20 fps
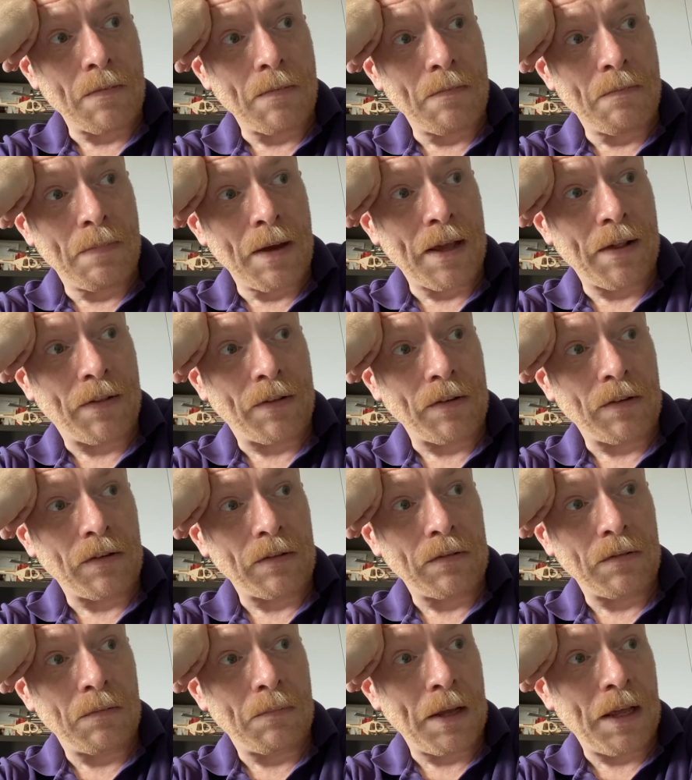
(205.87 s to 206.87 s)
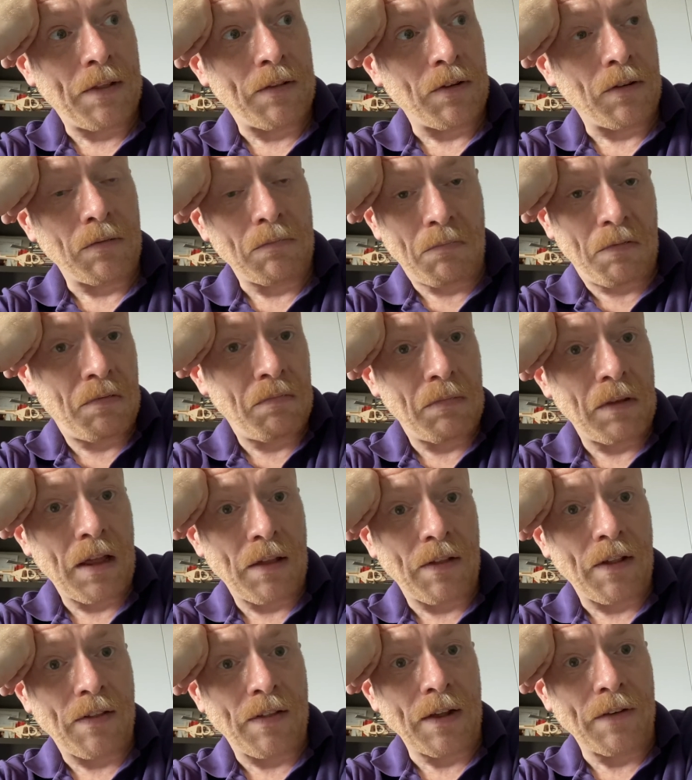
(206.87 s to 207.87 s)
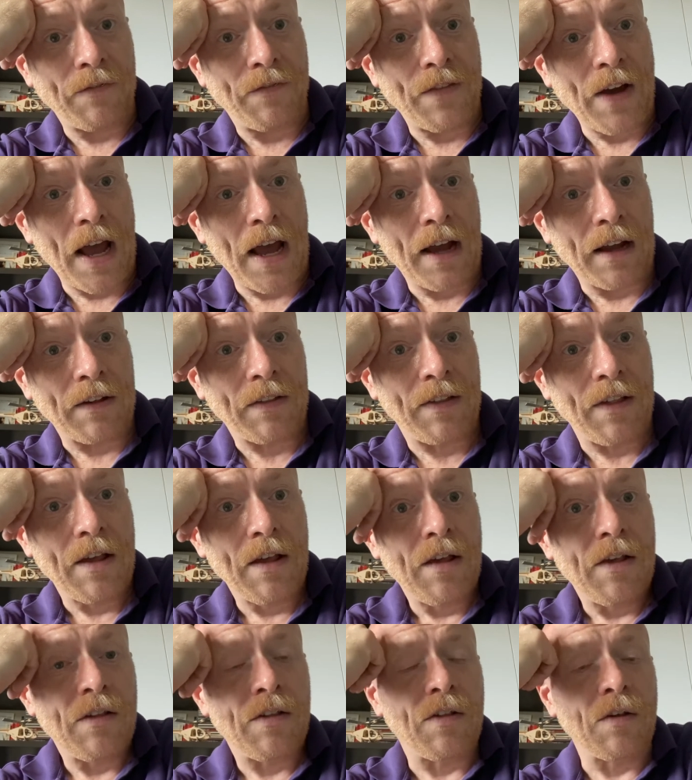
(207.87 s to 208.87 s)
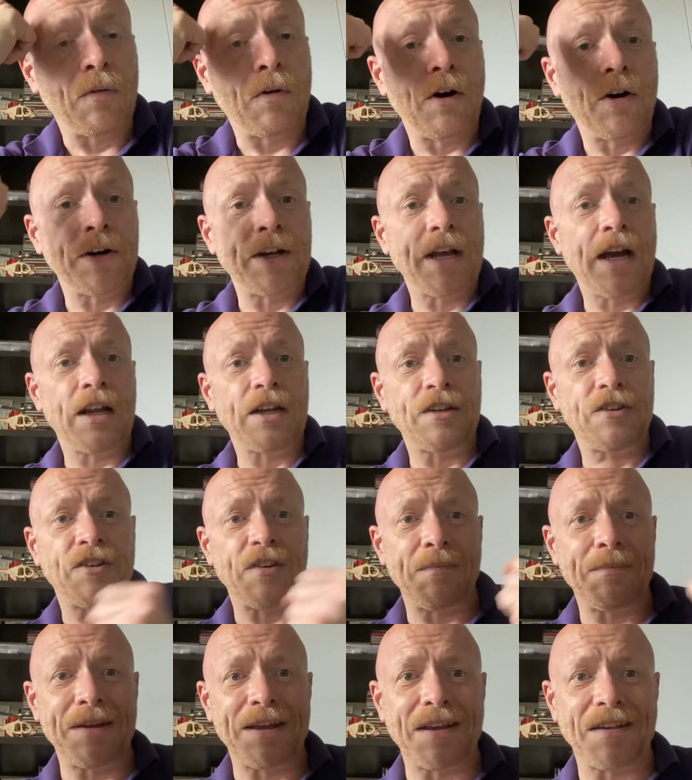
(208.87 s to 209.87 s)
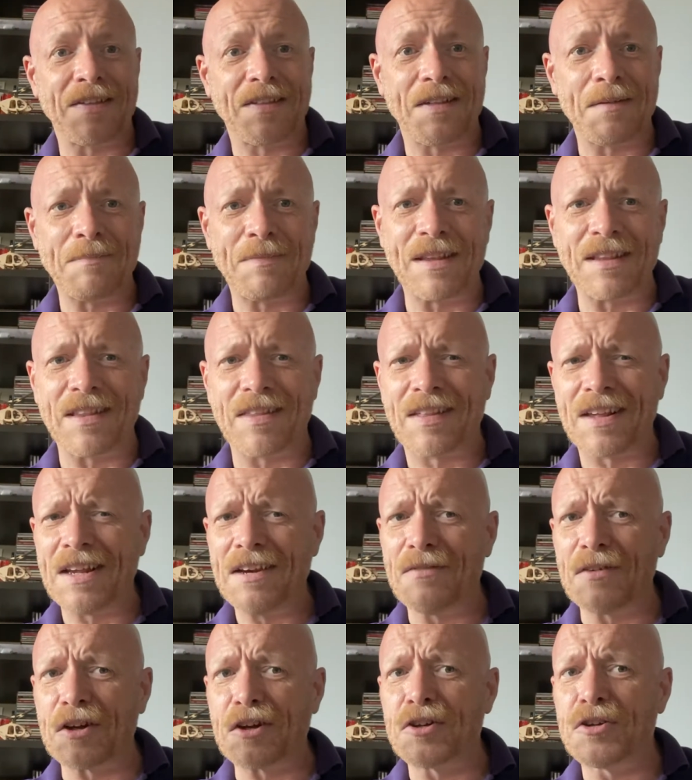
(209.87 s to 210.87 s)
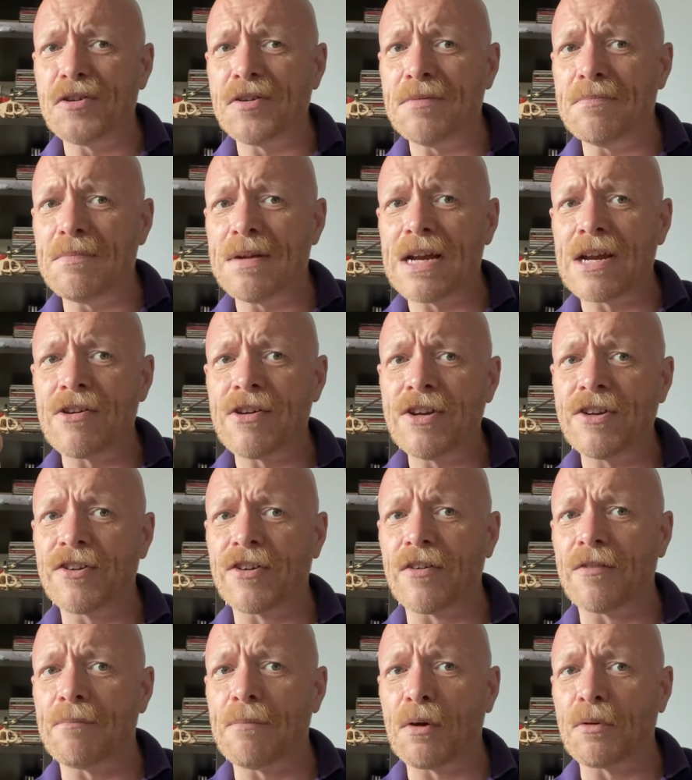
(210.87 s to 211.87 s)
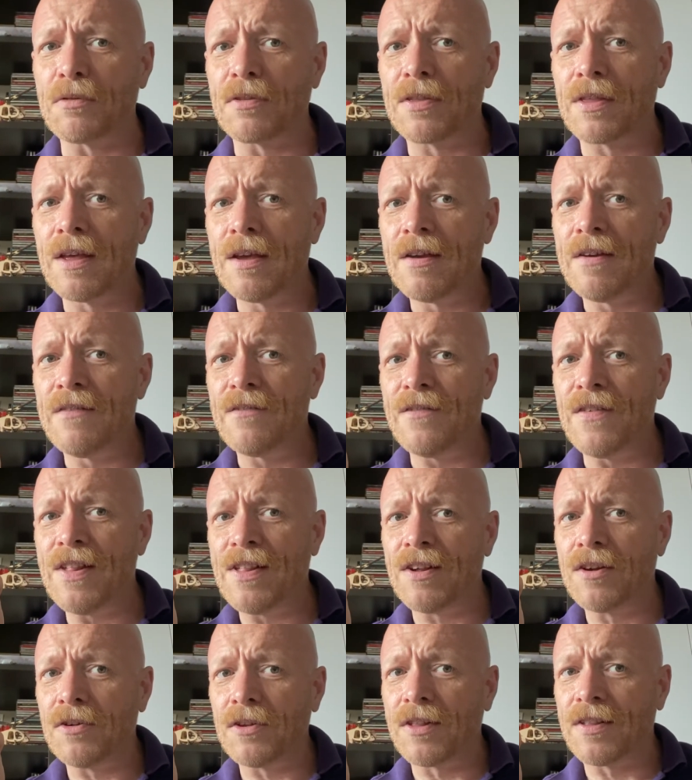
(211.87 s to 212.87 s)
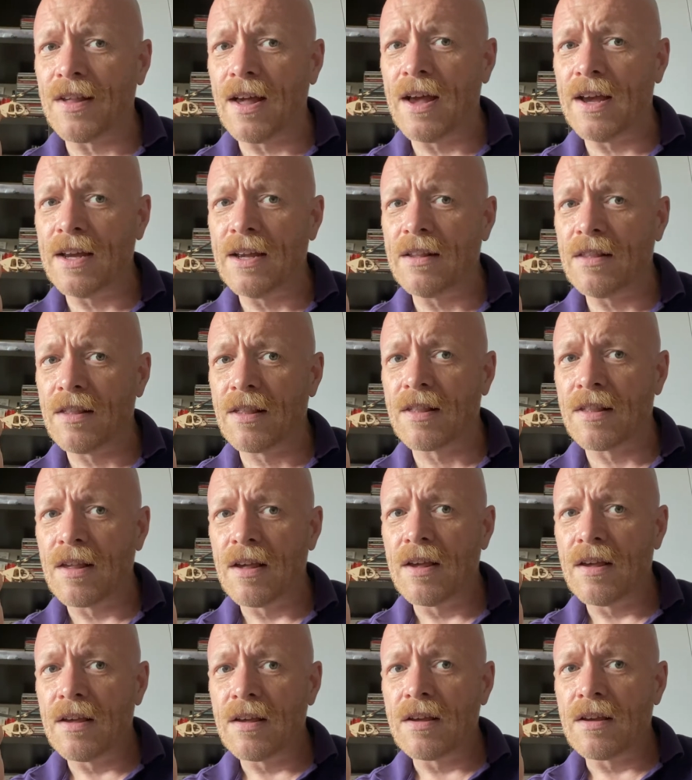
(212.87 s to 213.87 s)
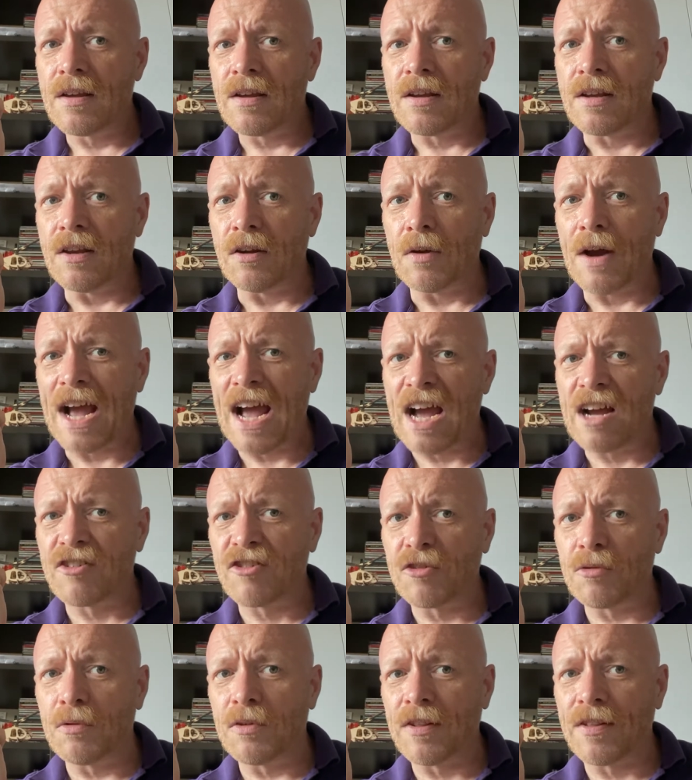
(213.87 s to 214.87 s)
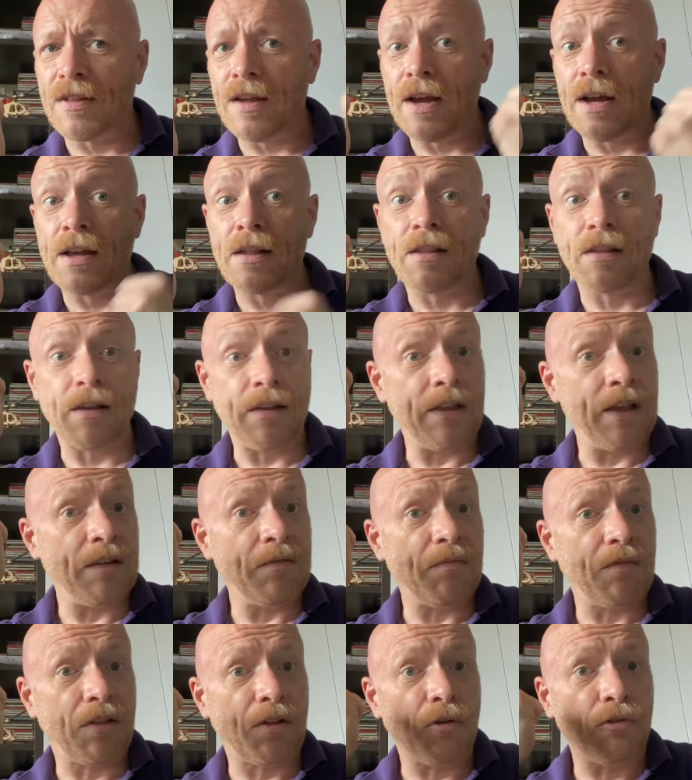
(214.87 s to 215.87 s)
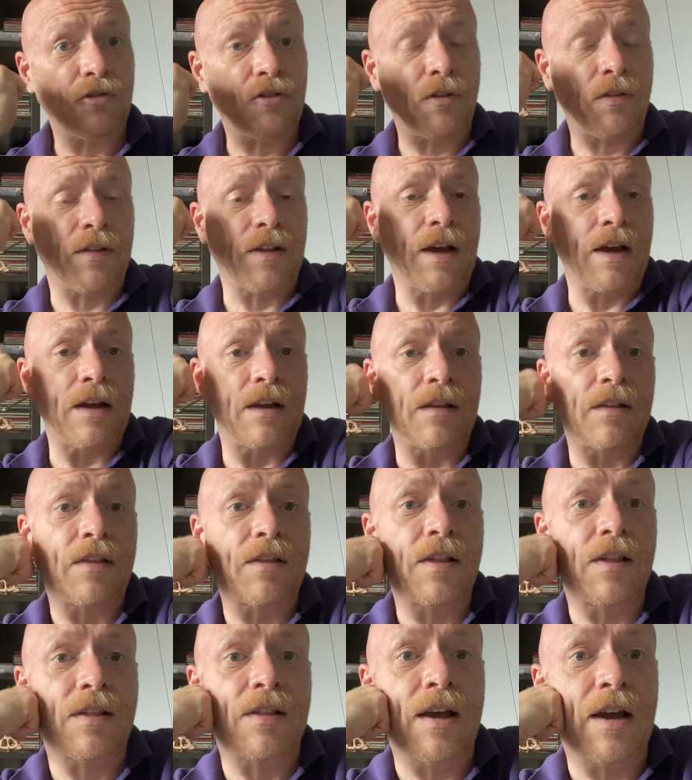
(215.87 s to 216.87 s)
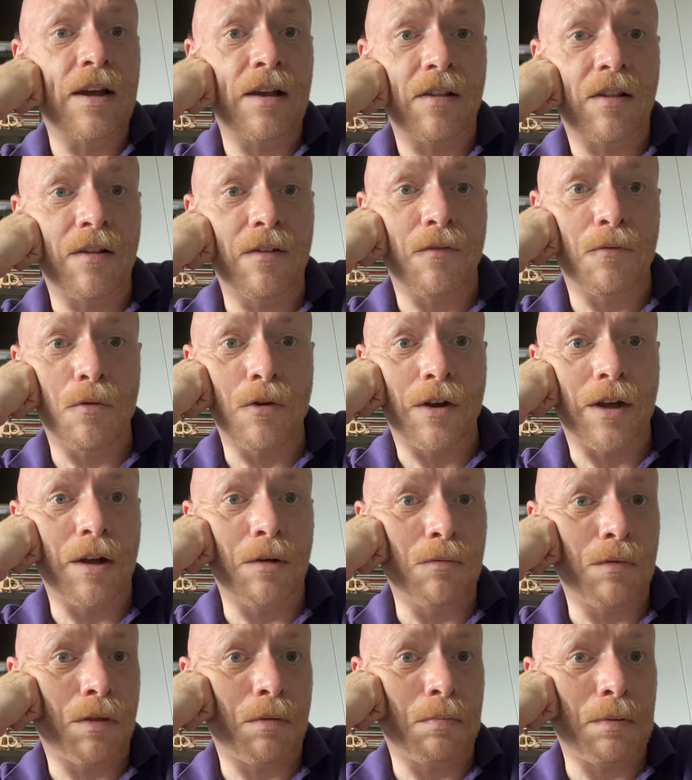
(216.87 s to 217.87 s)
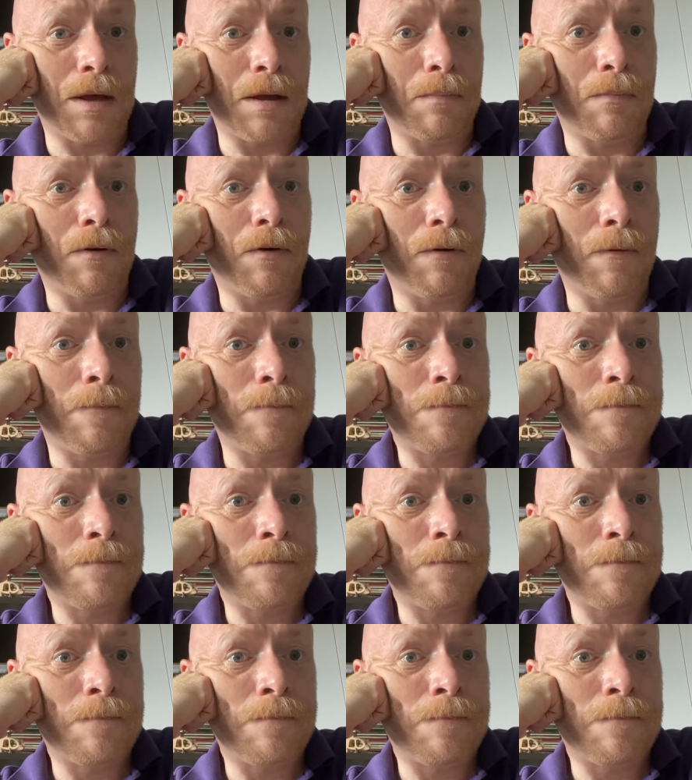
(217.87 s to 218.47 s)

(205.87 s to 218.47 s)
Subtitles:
based on, as I said, facts. So audiology being something that's kind of a good marriage of both physical science, actual science, and then social science, the science of working with people.